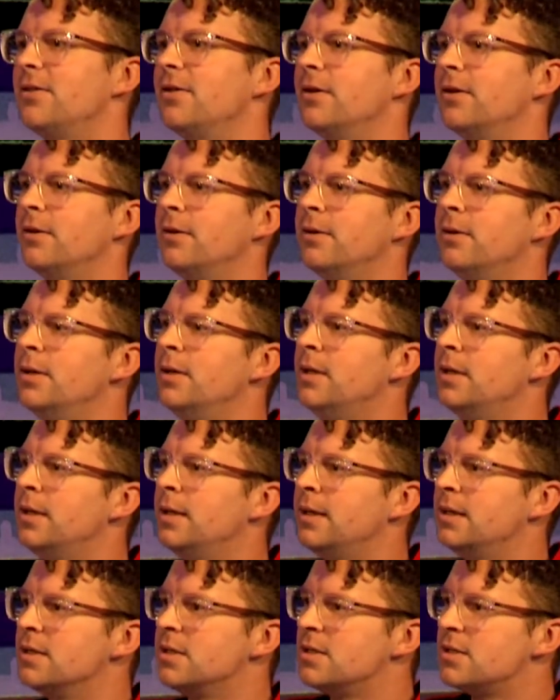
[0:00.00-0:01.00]
They're
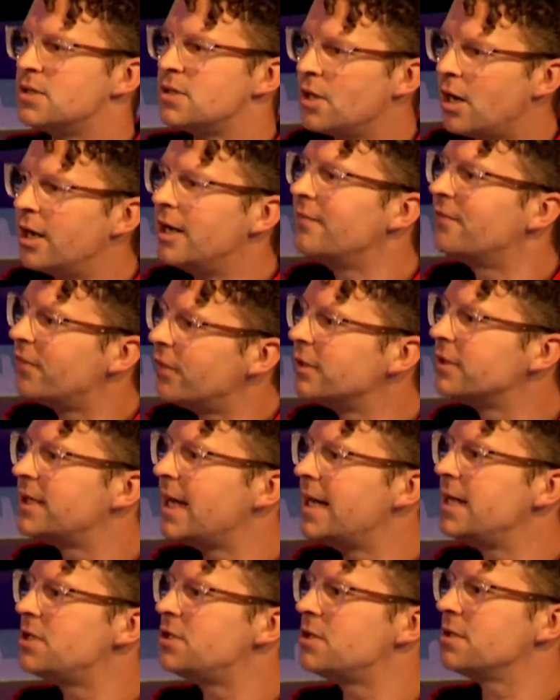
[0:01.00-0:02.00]
starting
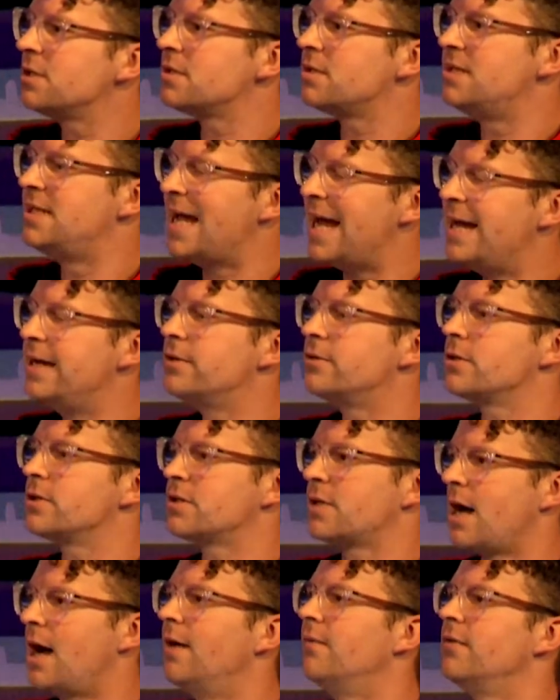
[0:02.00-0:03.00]
flirtatious, dangerous
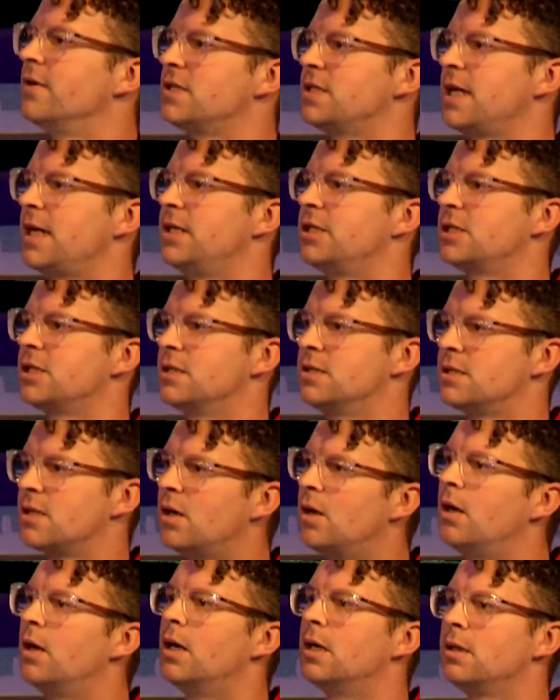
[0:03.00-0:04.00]
conversations
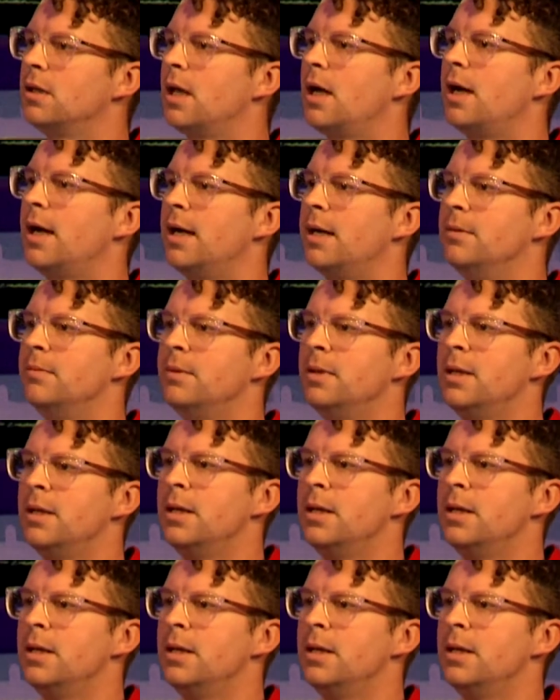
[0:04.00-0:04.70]
online